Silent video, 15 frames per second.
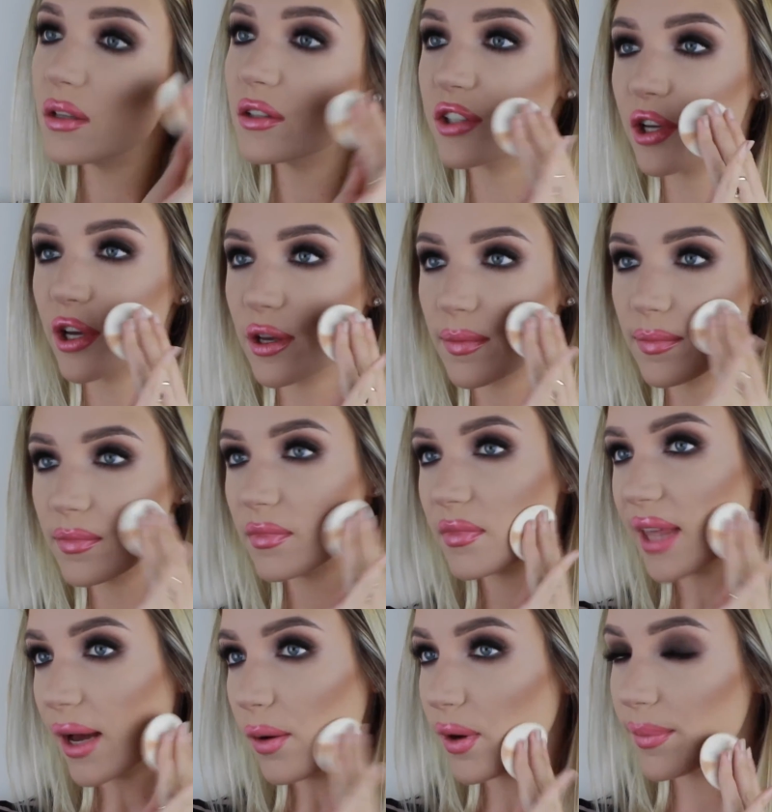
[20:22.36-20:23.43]
So
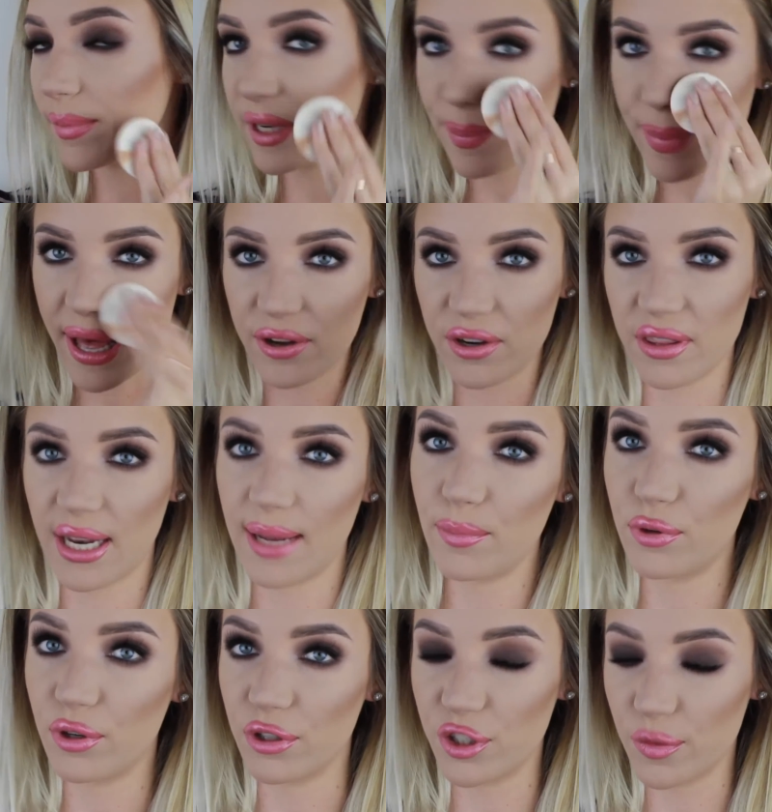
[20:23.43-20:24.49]
that one bit of powder that I
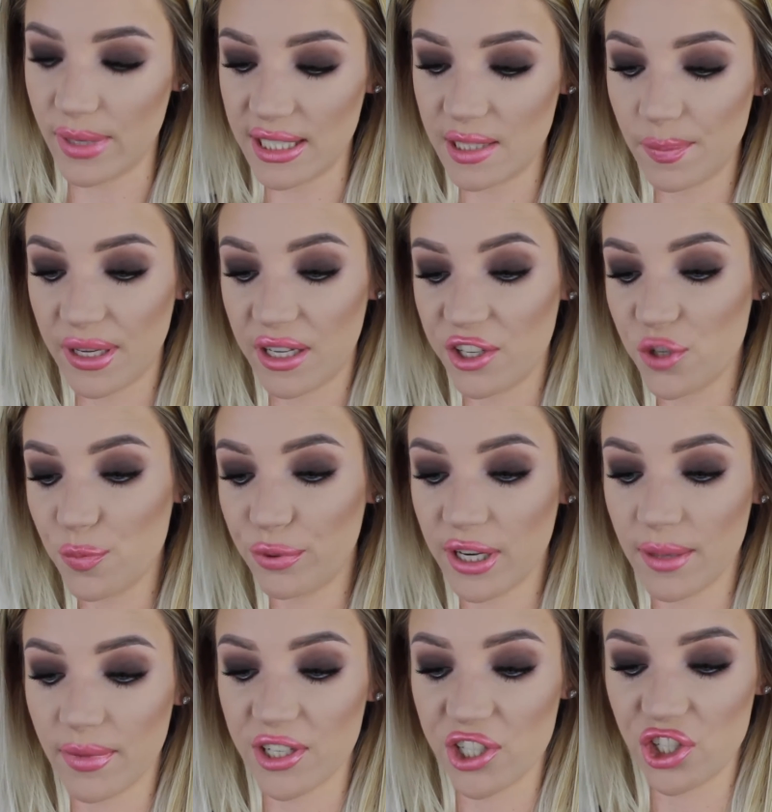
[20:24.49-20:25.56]
put onto my sponge
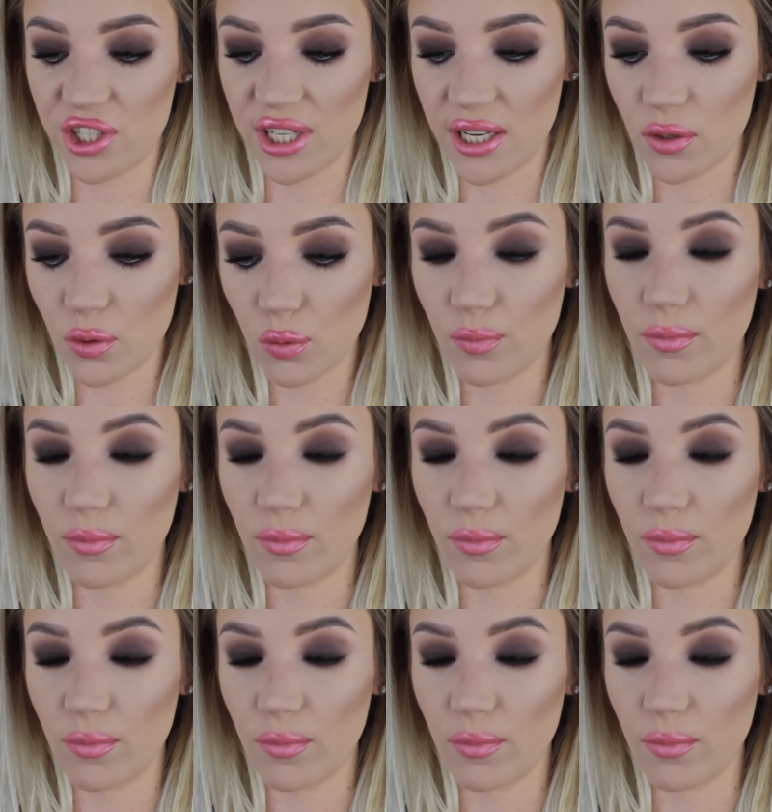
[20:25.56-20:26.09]
pretty much did